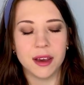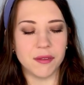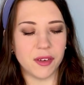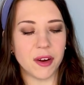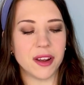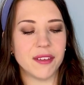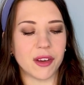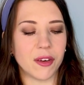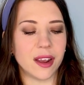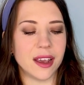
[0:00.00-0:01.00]
Very,
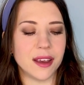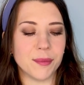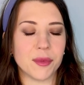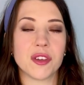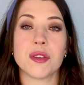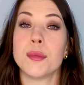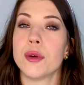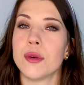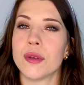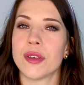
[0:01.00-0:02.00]
very
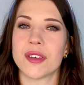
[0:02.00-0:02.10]
smooth,